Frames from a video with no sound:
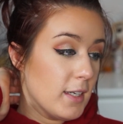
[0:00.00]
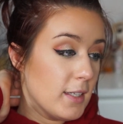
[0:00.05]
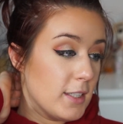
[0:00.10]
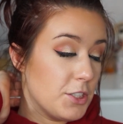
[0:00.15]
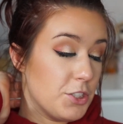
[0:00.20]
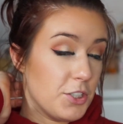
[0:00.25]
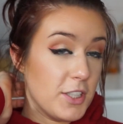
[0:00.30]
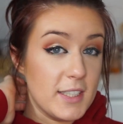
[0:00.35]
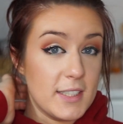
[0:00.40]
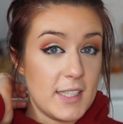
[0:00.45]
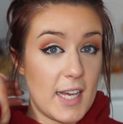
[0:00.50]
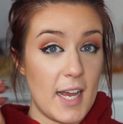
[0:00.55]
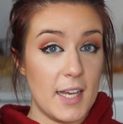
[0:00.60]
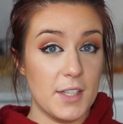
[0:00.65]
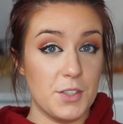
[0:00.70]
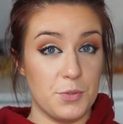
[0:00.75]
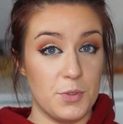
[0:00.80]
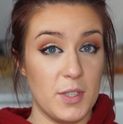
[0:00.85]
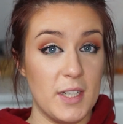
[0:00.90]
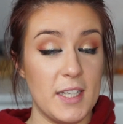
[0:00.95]
Catrice
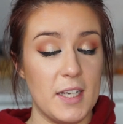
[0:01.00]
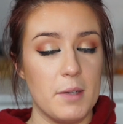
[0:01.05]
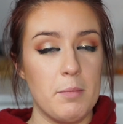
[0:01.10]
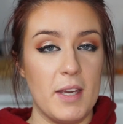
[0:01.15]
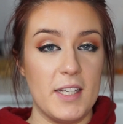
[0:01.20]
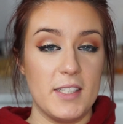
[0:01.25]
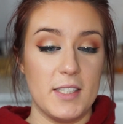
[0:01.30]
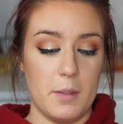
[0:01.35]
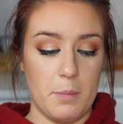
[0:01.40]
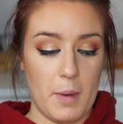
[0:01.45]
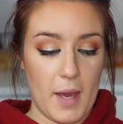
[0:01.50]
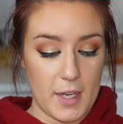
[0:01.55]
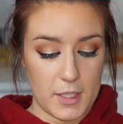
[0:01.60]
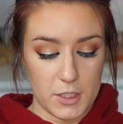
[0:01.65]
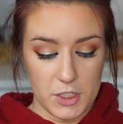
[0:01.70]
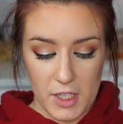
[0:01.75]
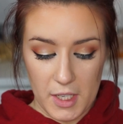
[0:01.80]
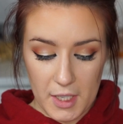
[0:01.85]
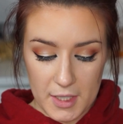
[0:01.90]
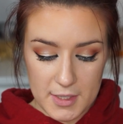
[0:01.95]
has really amazing
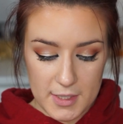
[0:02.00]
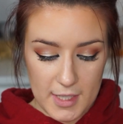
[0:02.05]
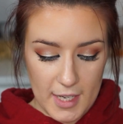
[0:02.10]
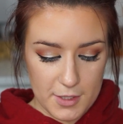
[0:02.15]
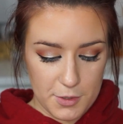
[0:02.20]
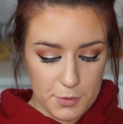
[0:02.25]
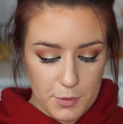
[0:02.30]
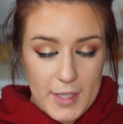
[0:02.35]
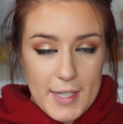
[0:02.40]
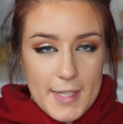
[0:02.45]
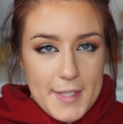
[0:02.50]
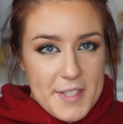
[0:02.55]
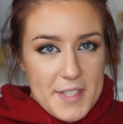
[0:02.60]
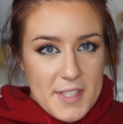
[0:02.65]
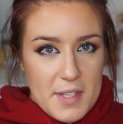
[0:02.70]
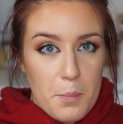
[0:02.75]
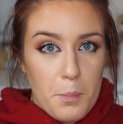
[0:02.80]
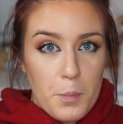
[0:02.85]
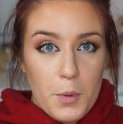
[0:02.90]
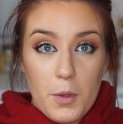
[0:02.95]
packaging. It's really
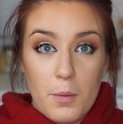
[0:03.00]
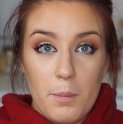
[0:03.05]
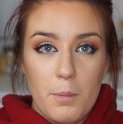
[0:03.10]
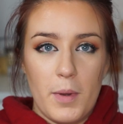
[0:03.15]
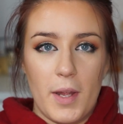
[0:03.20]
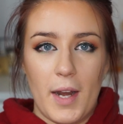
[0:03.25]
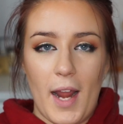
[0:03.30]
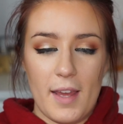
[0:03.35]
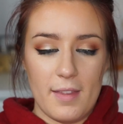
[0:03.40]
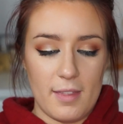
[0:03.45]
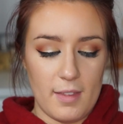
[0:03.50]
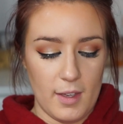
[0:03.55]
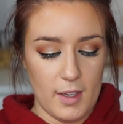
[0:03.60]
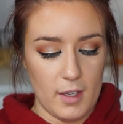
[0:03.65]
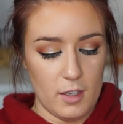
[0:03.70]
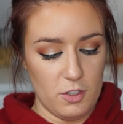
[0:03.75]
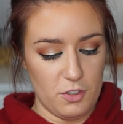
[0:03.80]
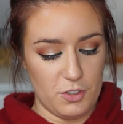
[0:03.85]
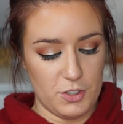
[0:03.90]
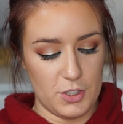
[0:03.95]
simple, but I think
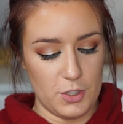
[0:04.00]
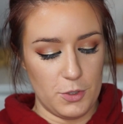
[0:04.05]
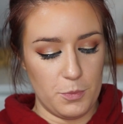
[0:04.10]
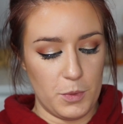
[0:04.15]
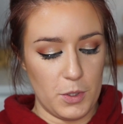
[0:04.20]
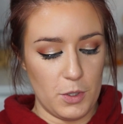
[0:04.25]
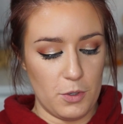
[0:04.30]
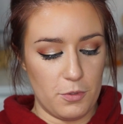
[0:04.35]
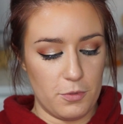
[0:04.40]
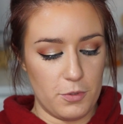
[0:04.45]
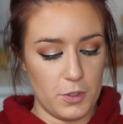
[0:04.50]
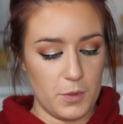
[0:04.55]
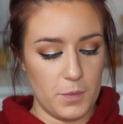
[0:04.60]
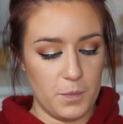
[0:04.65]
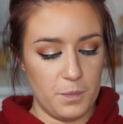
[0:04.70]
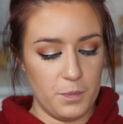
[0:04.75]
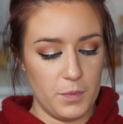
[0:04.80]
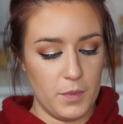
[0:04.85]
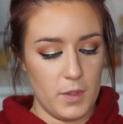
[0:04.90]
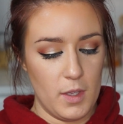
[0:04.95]
it looks so beautiful.